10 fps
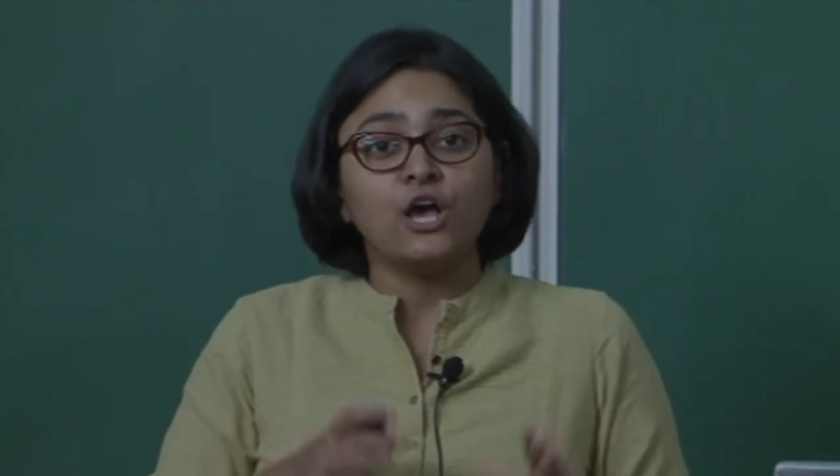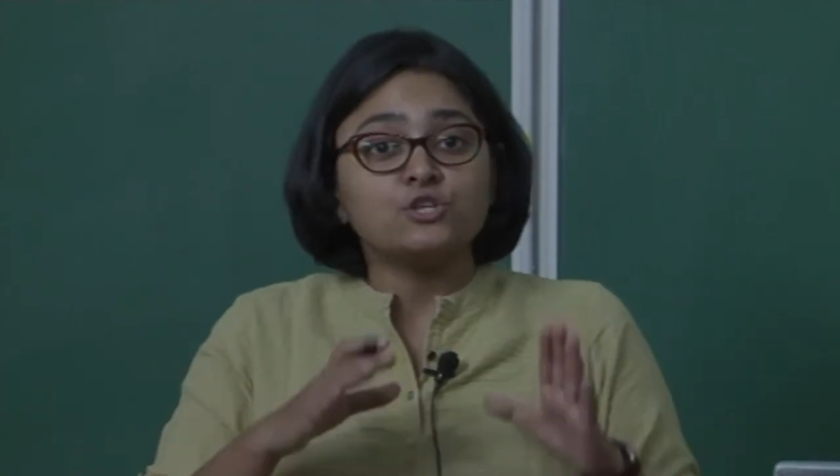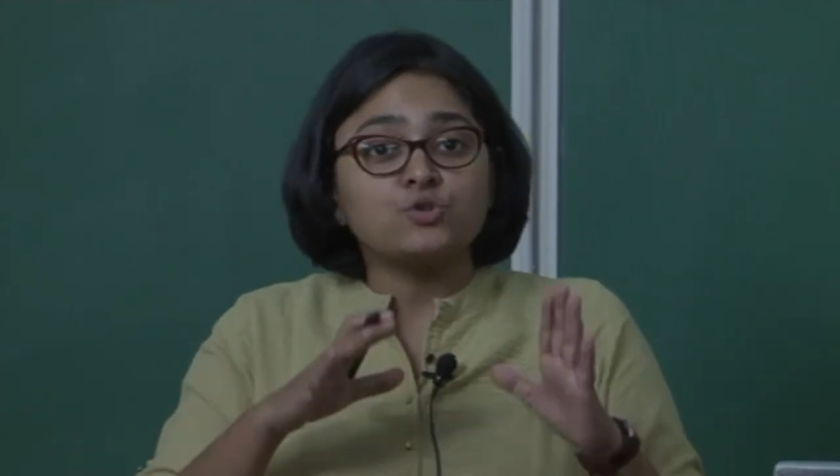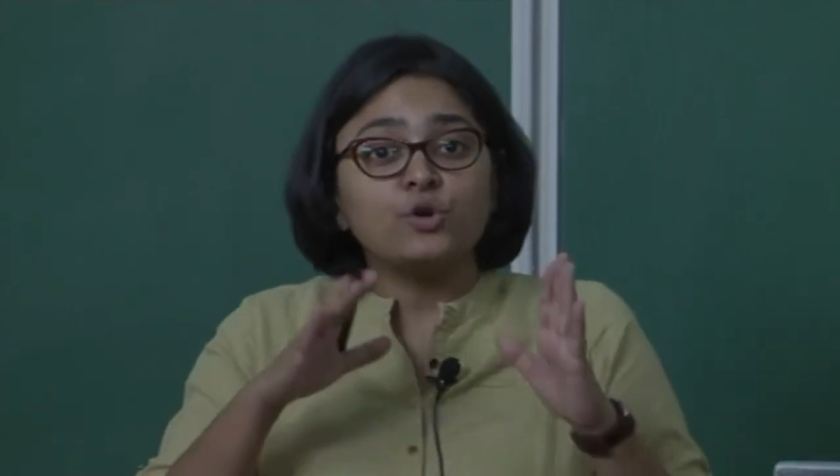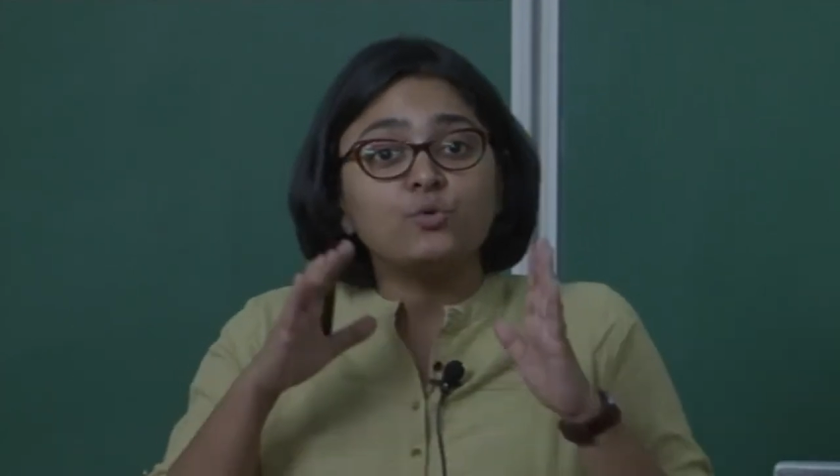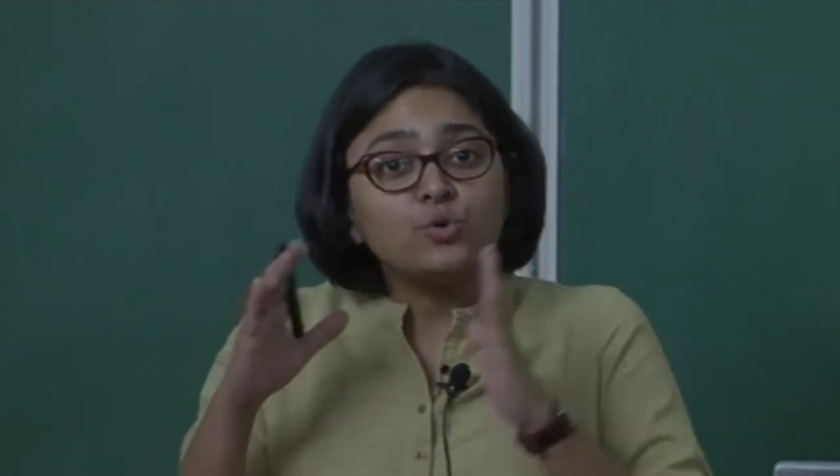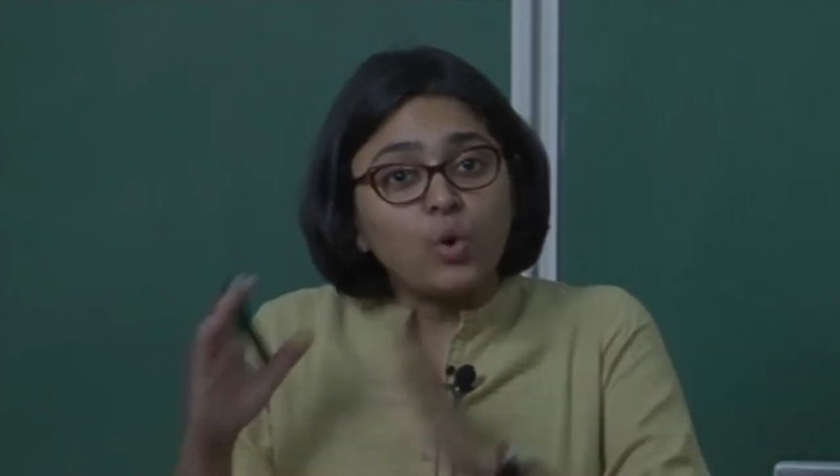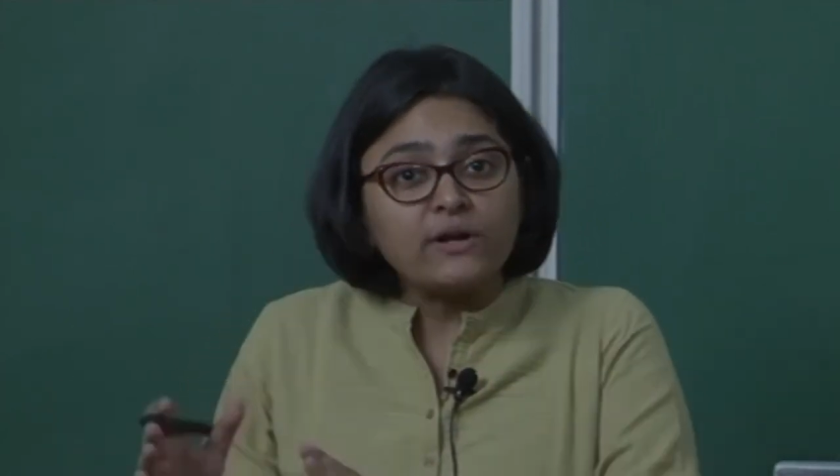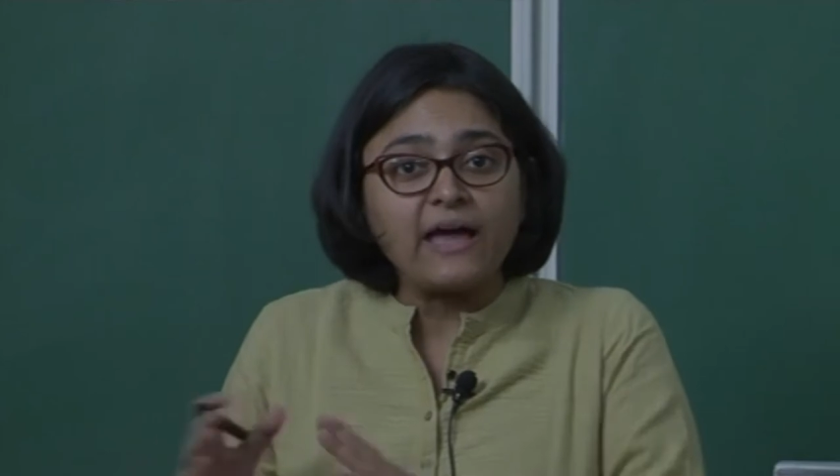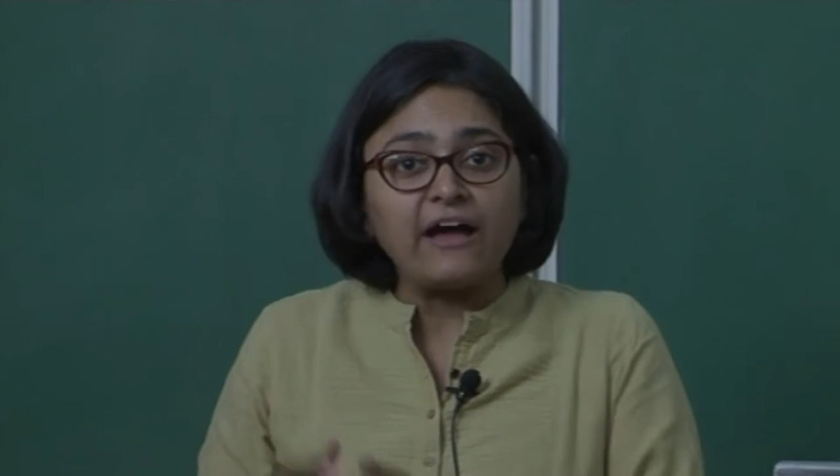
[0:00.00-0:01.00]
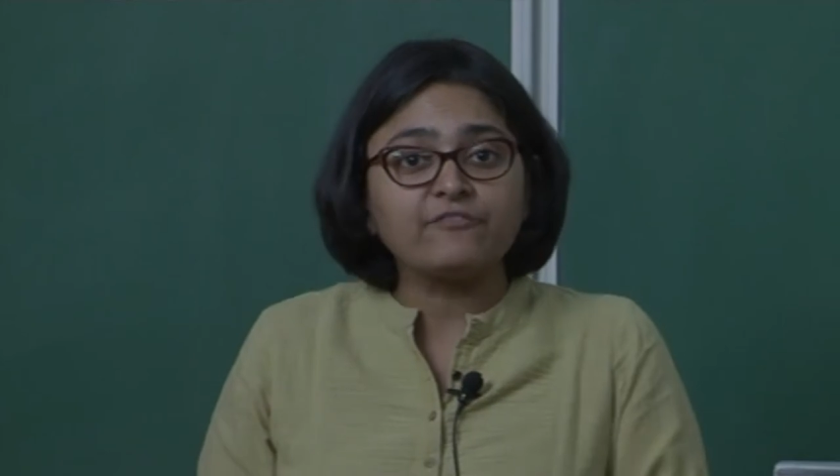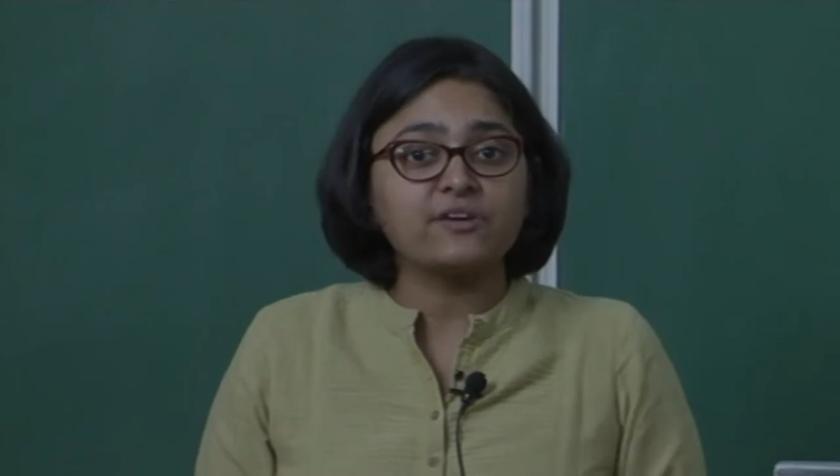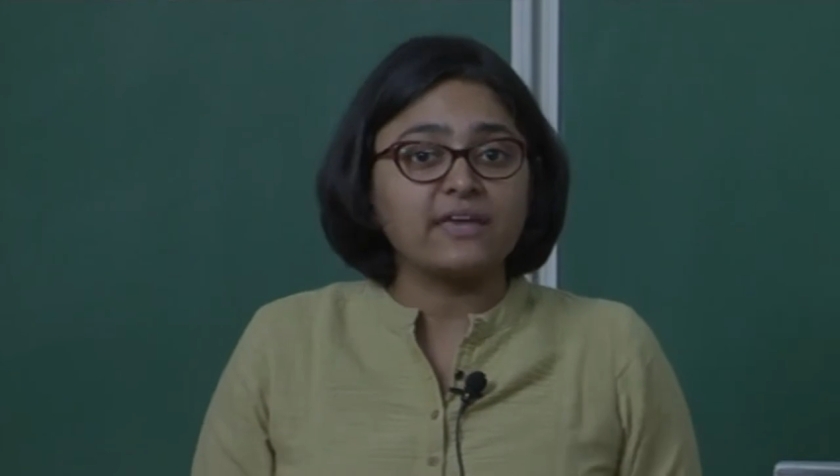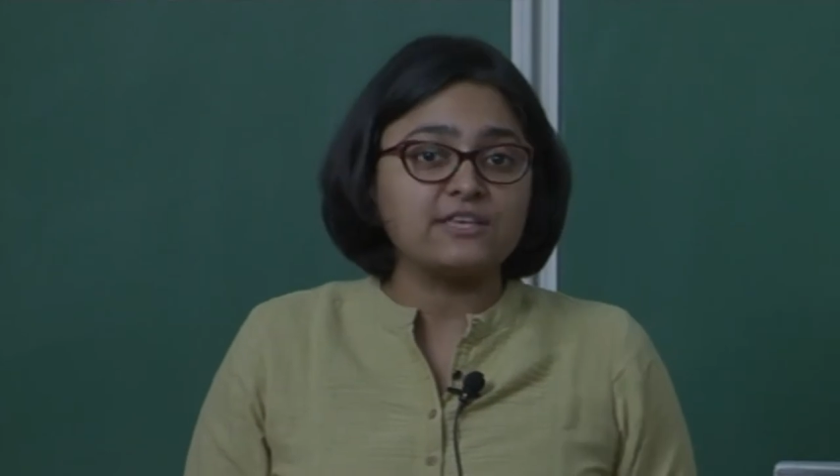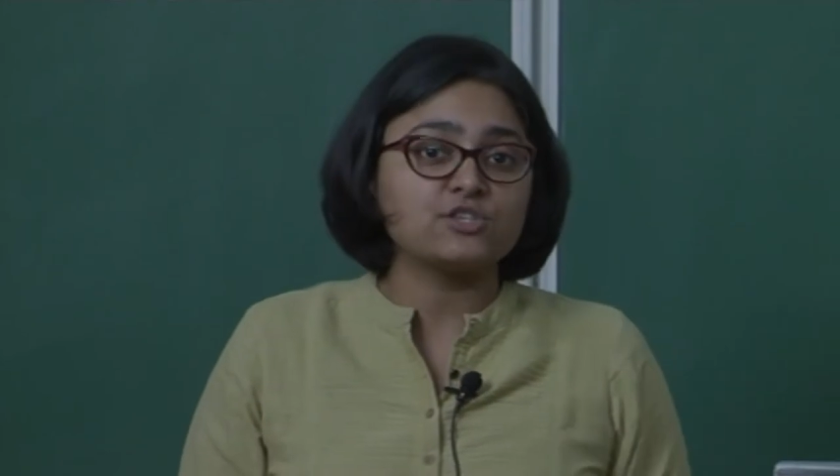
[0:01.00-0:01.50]
So, you do not have
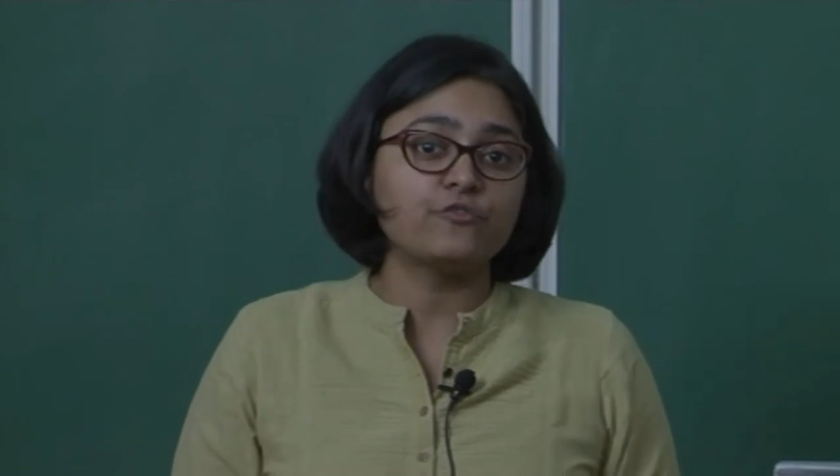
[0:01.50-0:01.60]
the case